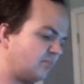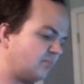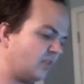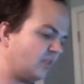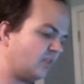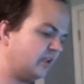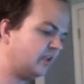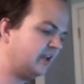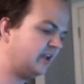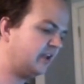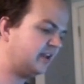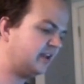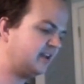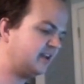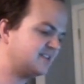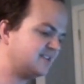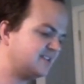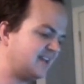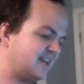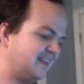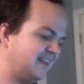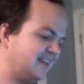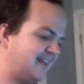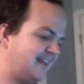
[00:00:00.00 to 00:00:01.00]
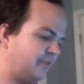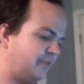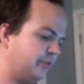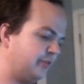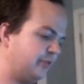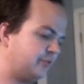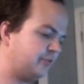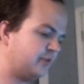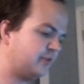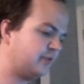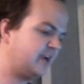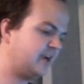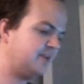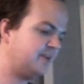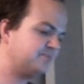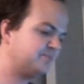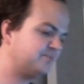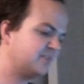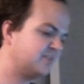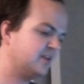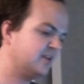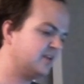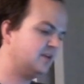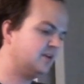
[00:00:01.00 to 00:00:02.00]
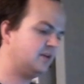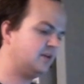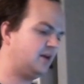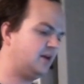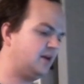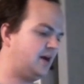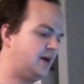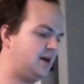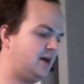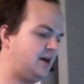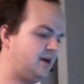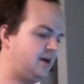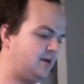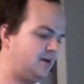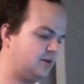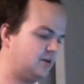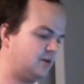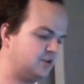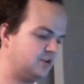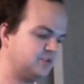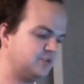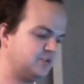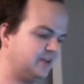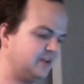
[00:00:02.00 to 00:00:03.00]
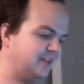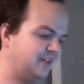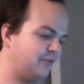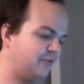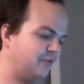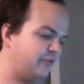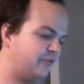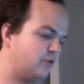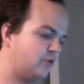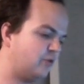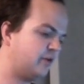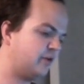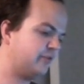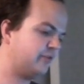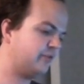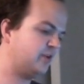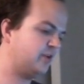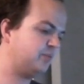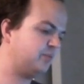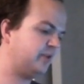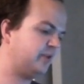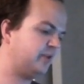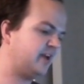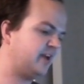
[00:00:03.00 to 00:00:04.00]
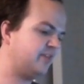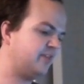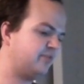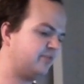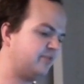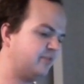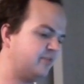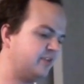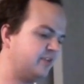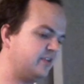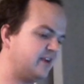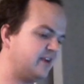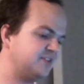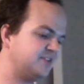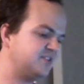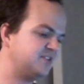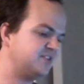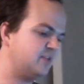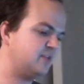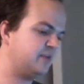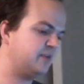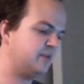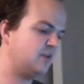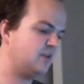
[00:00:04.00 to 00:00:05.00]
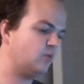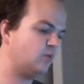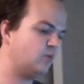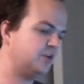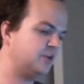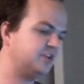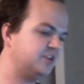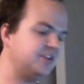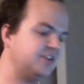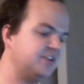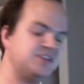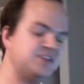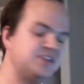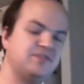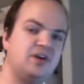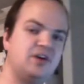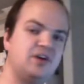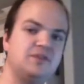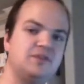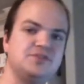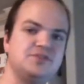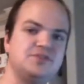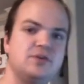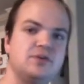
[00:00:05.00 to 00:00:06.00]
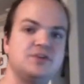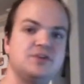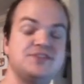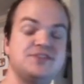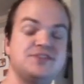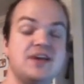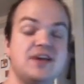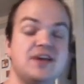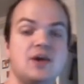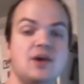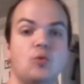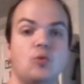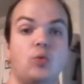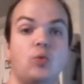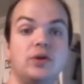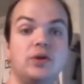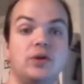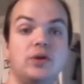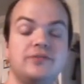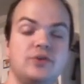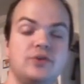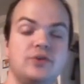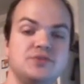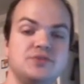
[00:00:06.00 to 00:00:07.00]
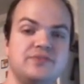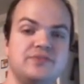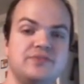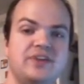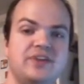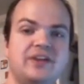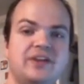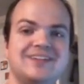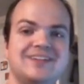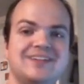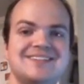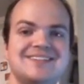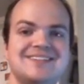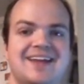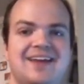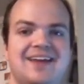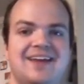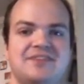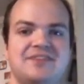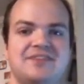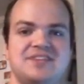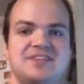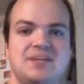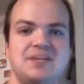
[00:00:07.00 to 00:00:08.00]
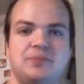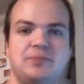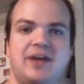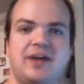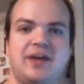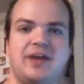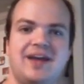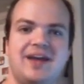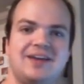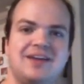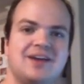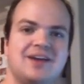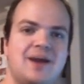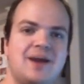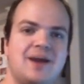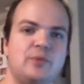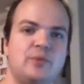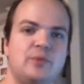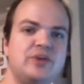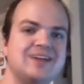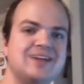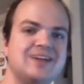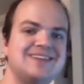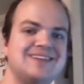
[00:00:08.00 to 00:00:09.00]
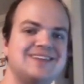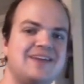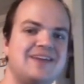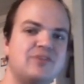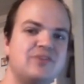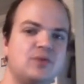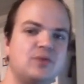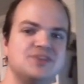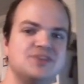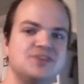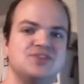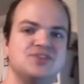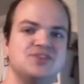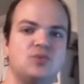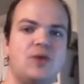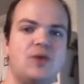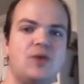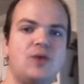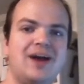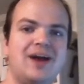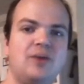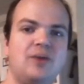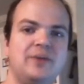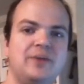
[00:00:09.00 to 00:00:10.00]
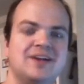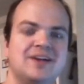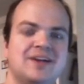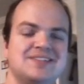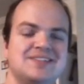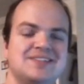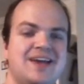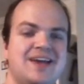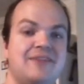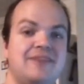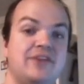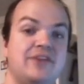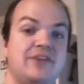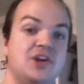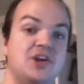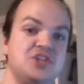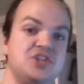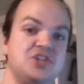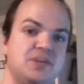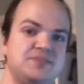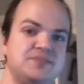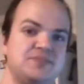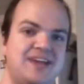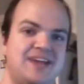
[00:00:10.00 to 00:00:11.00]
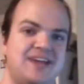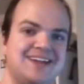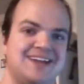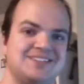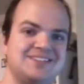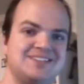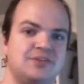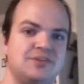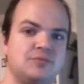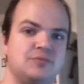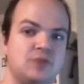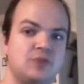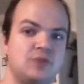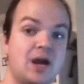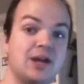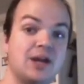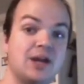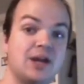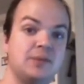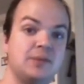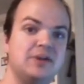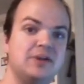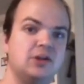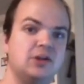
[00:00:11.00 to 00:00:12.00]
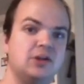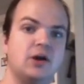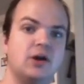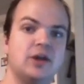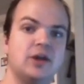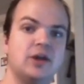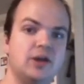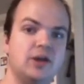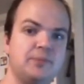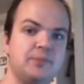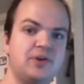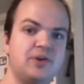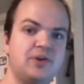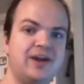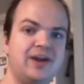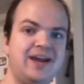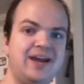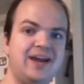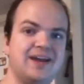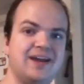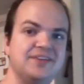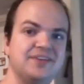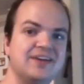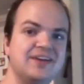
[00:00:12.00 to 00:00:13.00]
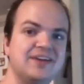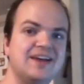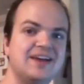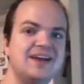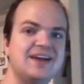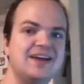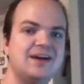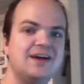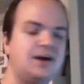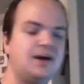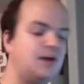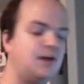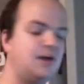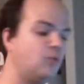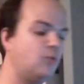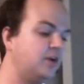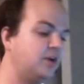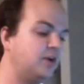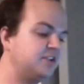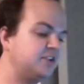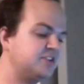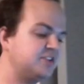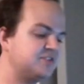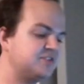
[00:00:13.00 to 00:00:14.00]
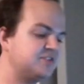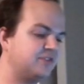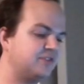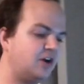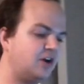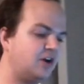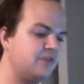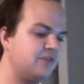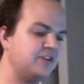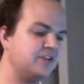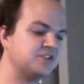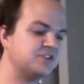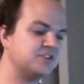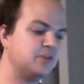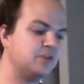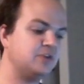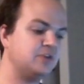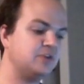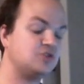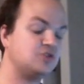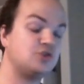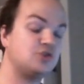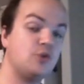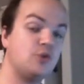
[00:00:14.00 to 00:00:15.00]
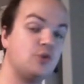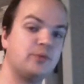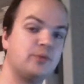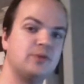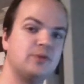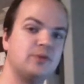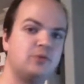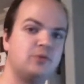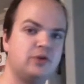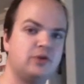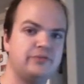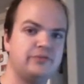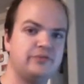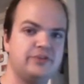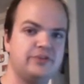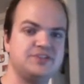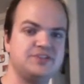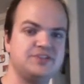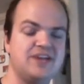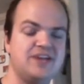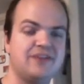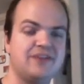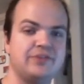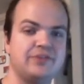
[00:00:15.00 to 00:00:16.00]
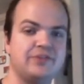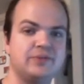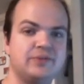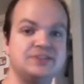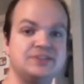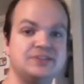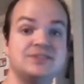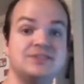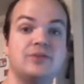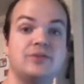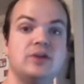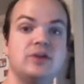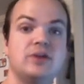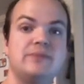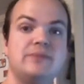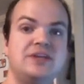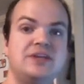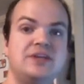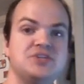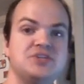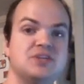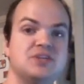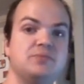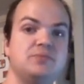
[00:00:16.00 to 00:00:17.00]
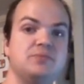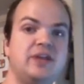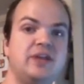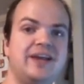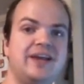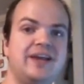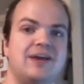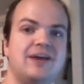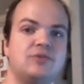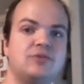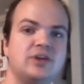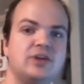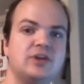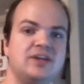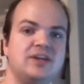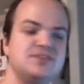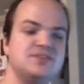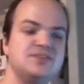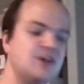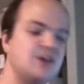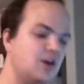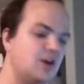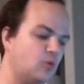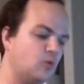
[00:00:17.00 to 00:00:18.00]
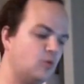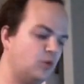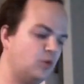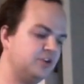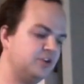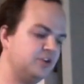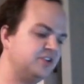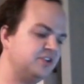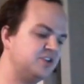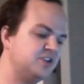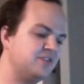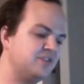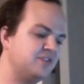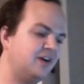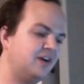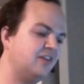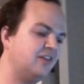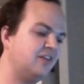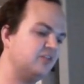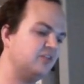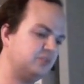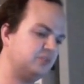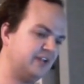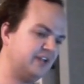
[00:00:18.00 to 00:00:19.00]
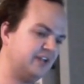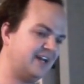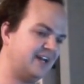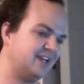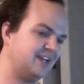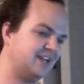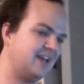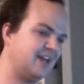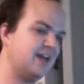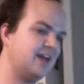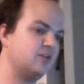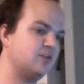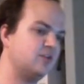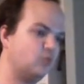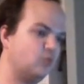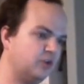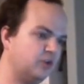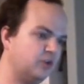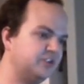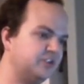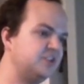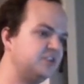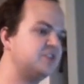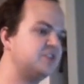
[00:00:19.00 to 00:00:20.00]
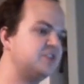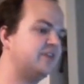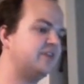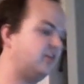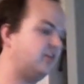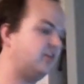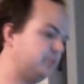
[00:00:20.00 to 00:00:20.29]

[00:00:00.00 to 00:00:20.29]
It is a level 3, a level 4, 3 to play, 3000 DP, 1 to digivolve. So it's one of those vanillas that have seen play in combo decks every once in a while because they have very cheap stats and are not going to be clogging up your hand. 1 to digivolve is going to be super important for this deck for the reasons I've already mentioned. Playing out rookies, 1 to digivolve, play out again. 1 to digivolve,